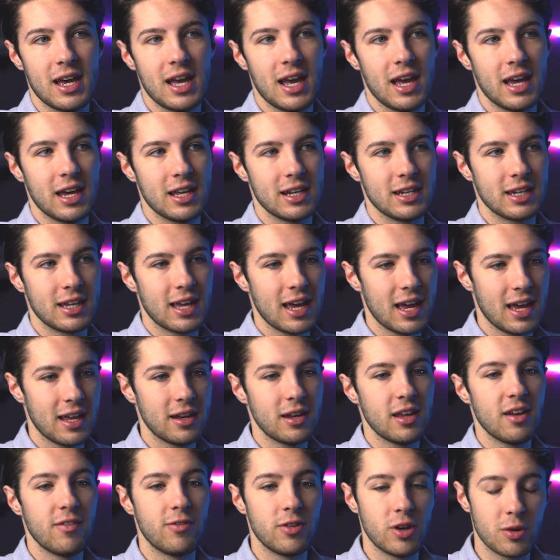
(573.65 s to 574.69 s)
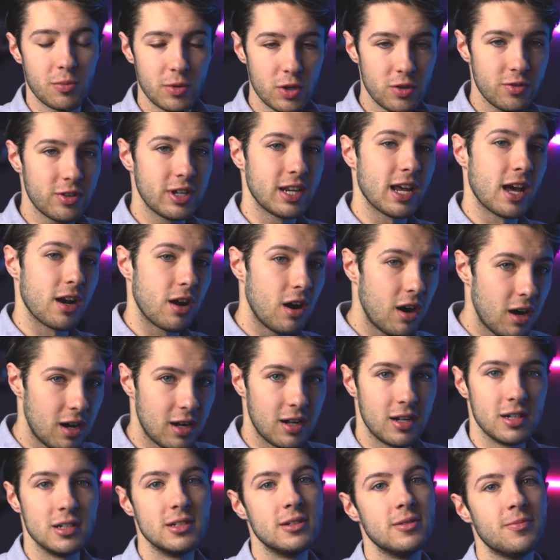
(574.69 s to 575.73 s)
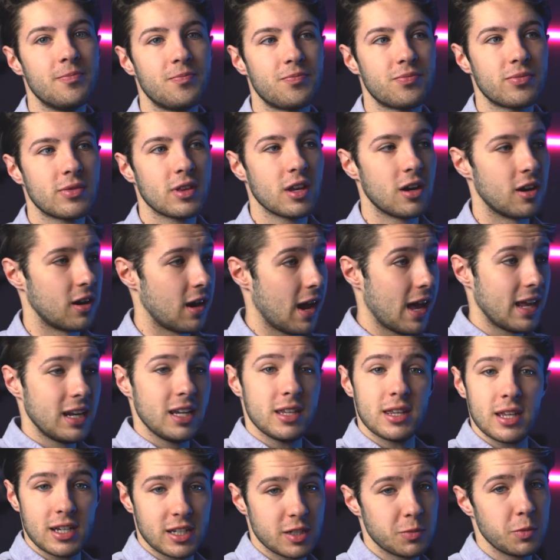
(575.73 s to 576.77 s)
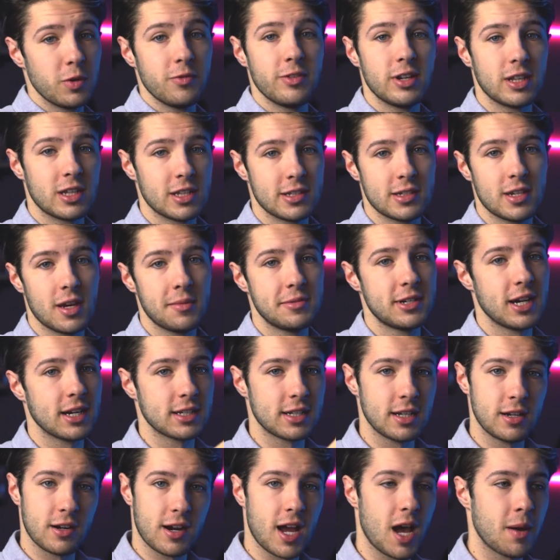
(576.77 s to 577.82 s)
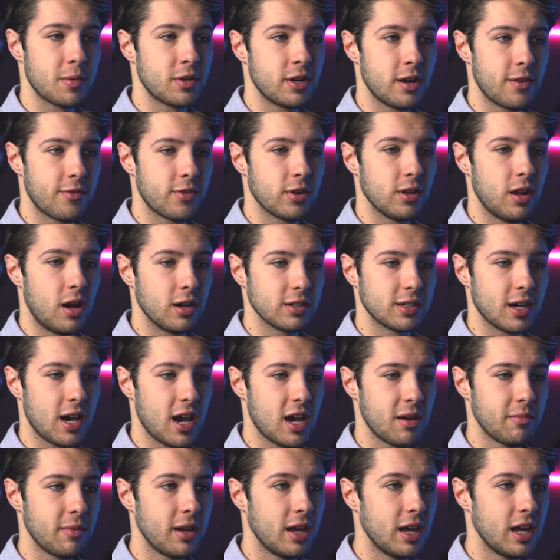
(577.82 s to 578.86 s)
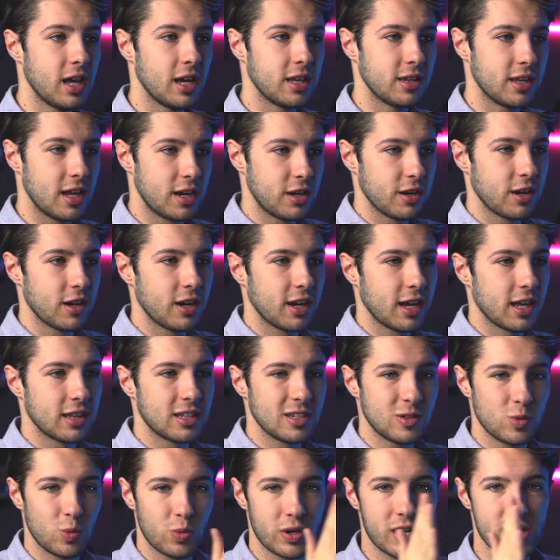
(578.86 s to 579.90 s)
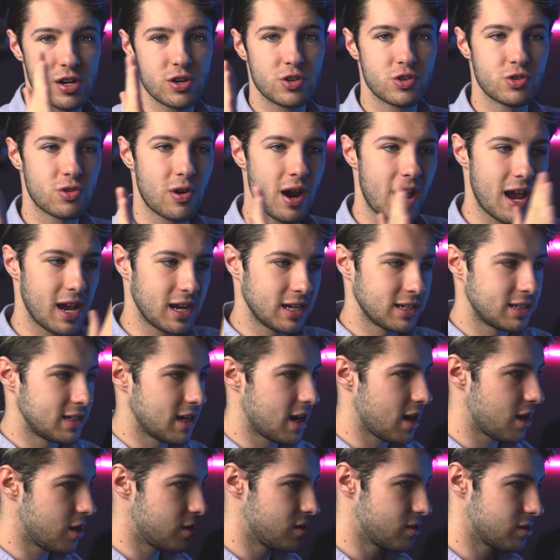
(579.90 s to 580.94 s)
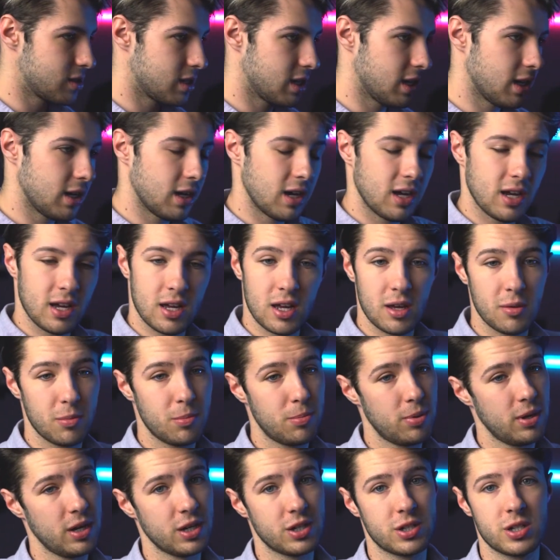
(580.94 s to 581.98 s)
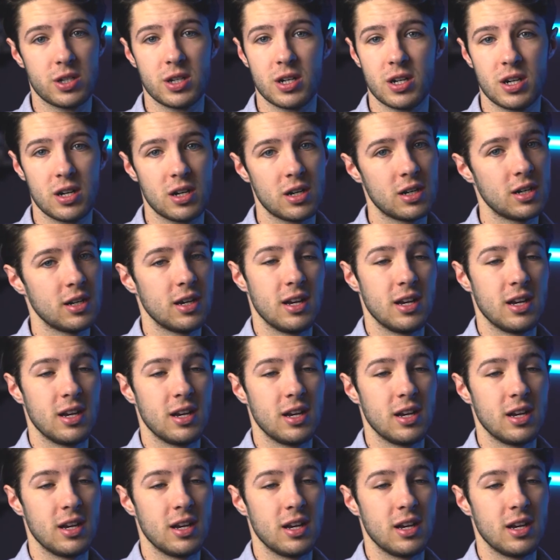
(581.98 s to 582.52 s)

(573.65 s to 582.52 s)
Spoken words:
And again, if you're moving at all, or anything is moving in the subject and you're capturing it for a long time, then you're gonna get this weird dragged out picture.